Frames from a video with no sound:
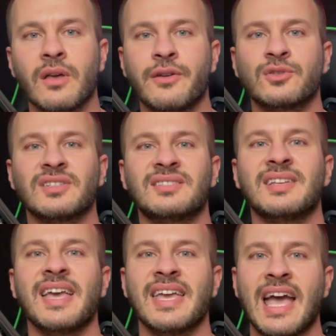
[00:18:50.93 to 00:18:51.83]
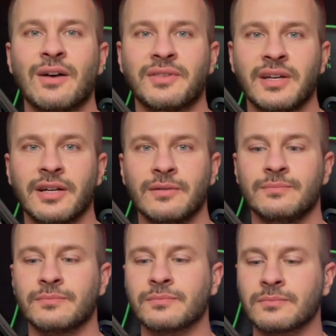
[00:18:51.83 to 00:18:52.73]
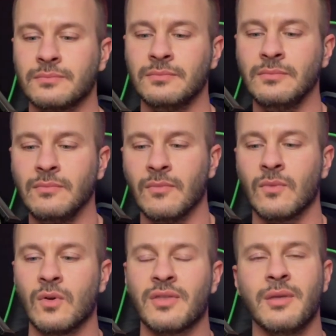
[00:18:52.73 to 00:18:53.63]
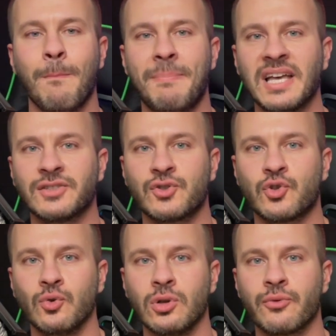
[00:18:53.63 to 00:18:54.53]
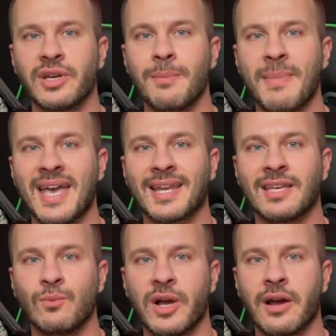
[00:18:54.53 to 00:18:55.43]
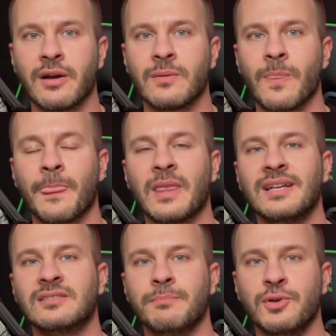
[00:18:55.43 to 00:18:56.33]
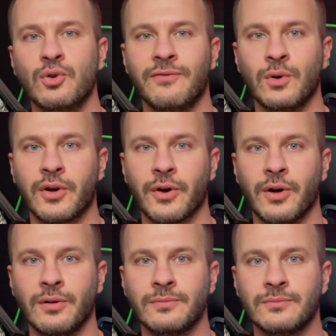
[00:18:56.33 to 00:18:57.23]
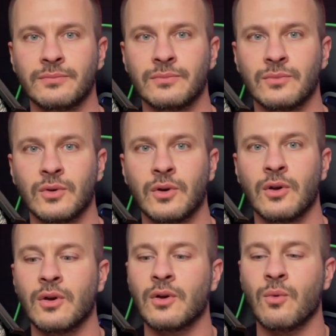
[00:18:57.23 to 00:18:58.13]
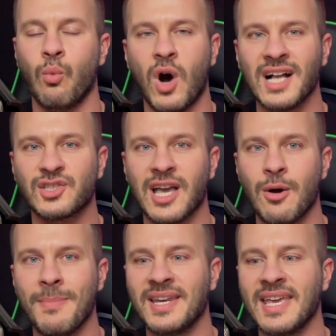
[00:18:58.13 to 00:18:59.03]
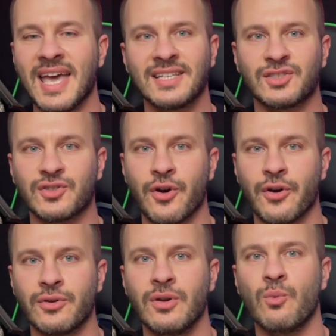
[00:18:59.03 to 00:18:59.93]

There's a saying out there the best jewelry a man can wear is a beautiful girl. Watch how many heads turn